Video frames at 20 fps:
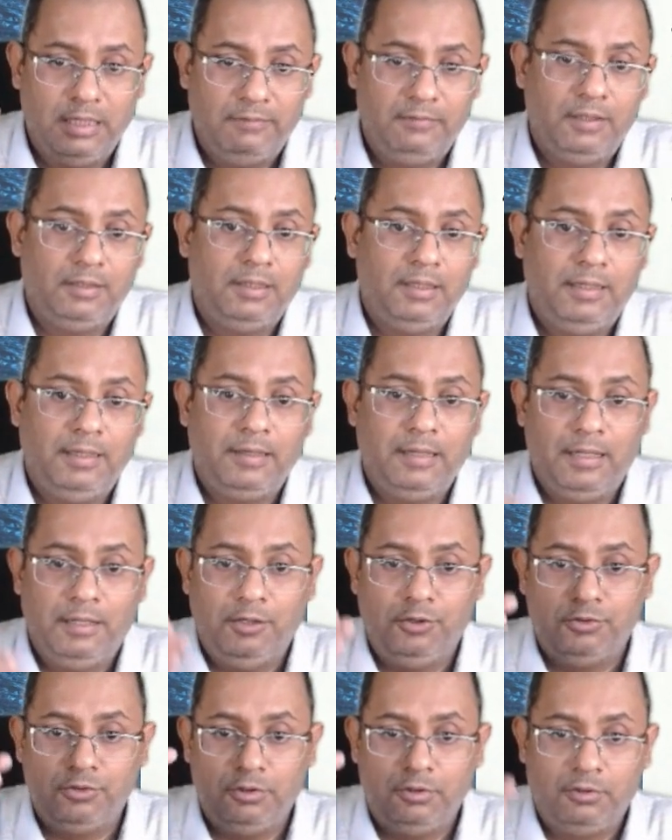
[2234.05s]
everything,
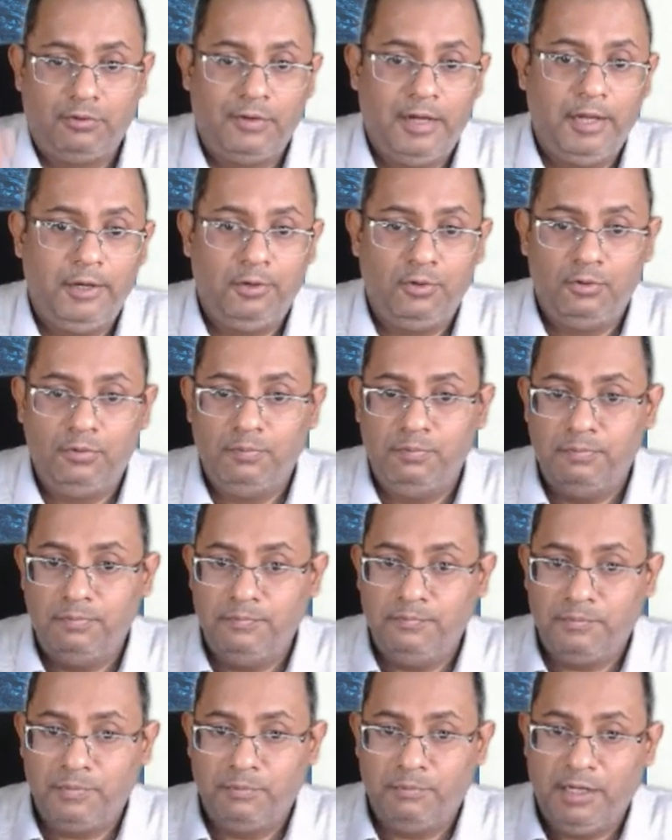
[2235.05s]
and you should try to
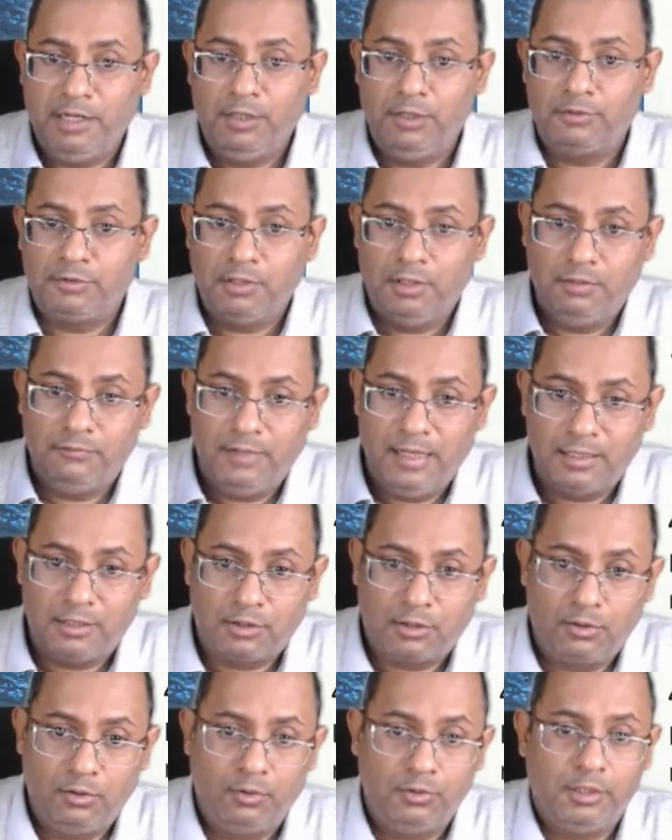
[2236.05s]
bring yourself
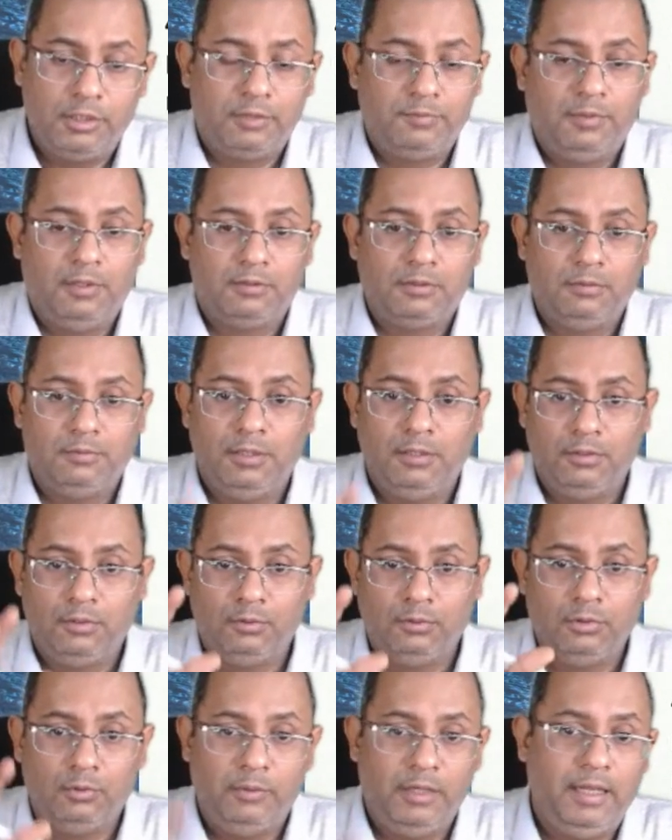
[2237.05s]
as close as possible
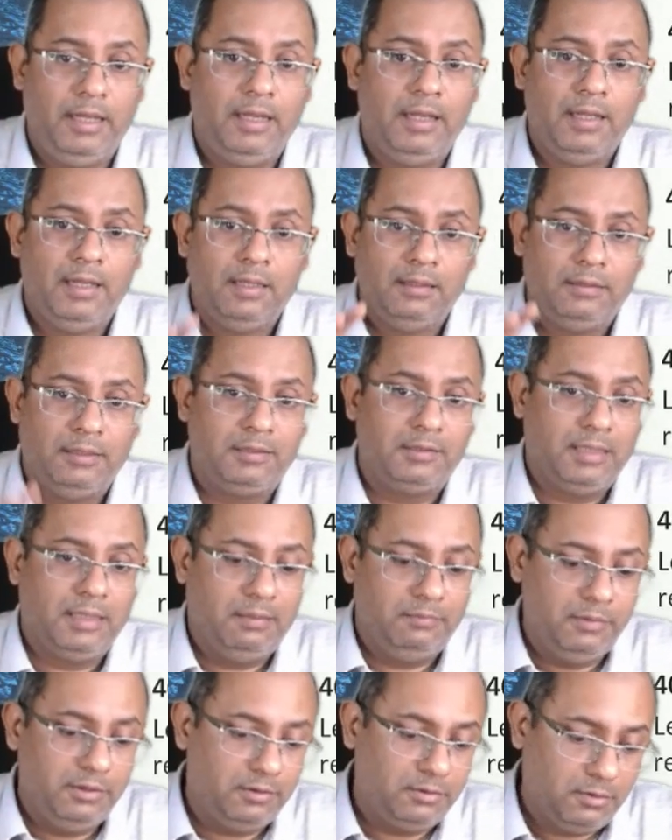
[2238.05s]
to the way things
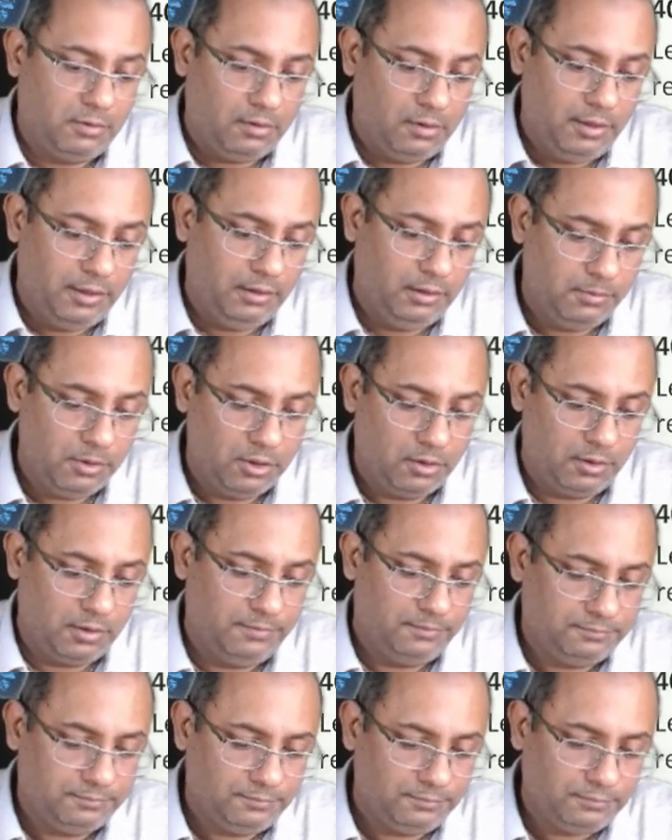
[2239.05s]
have been solved in the book.